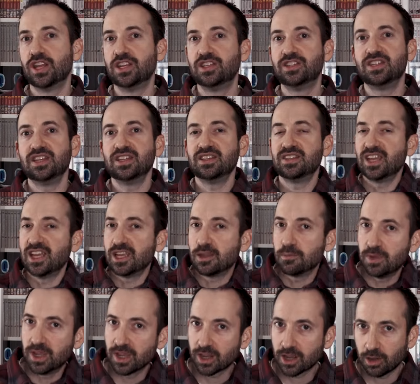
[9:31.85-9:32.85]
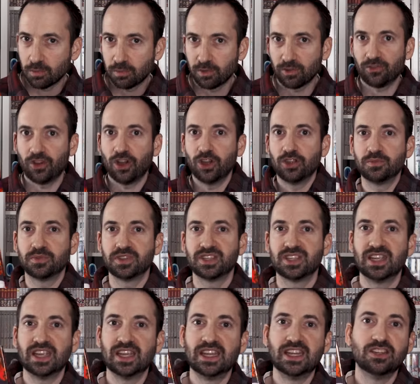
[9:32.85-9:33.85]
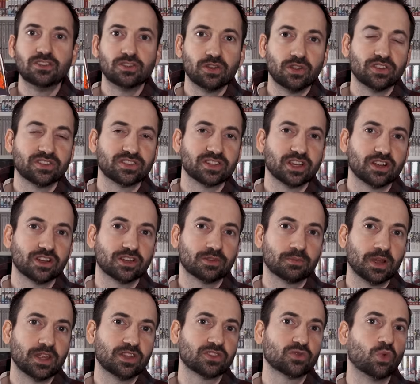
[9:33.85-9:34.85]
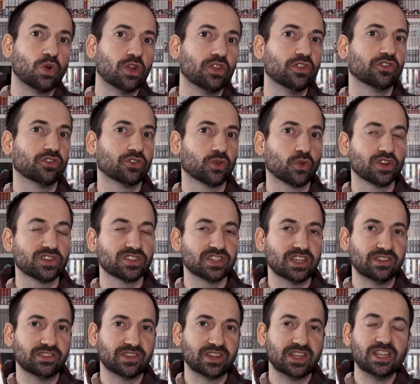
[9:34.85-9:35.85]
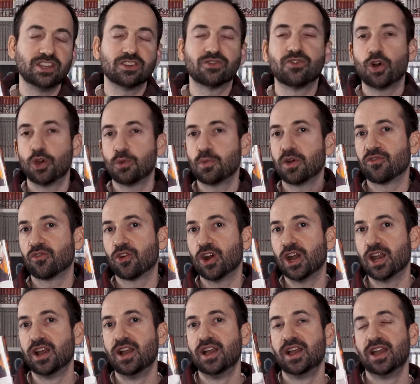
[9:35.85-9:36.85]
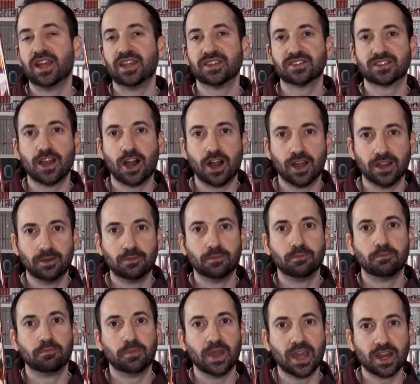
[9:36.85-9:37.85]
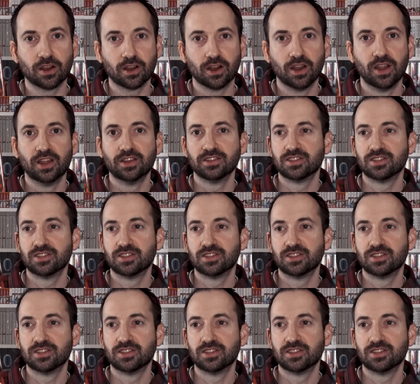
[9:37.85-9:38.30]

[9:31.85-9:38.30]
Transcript: It did take me a couple volumes to get into the series, but it's one of the stories that as each volume I've read has gotten better.